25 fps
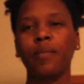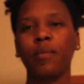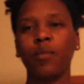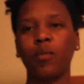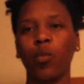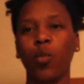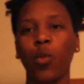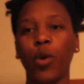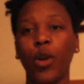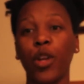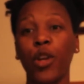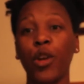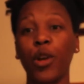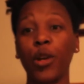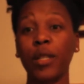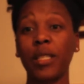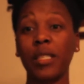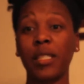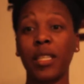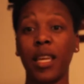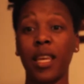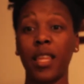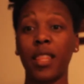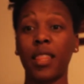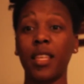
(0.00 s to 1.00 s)
where you're
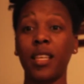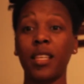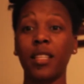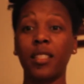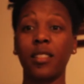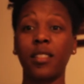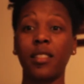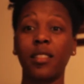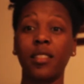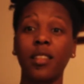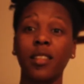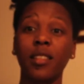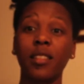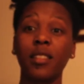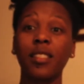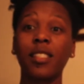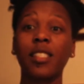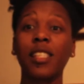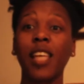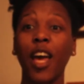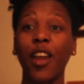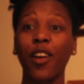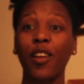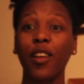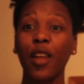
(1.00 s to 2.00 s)
seeing this
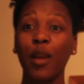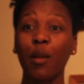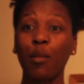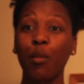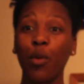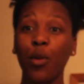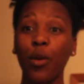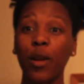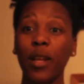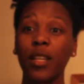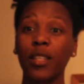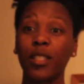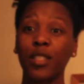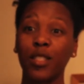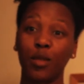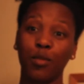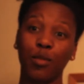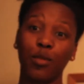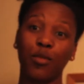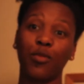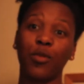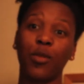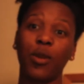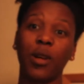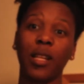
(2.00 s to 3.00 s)
Saturday morning just
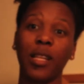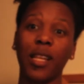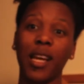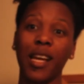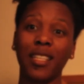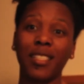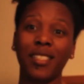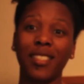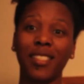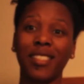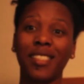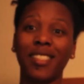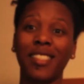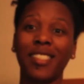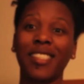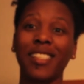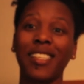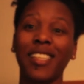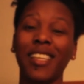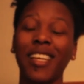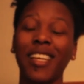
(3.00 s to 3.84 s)
before classes.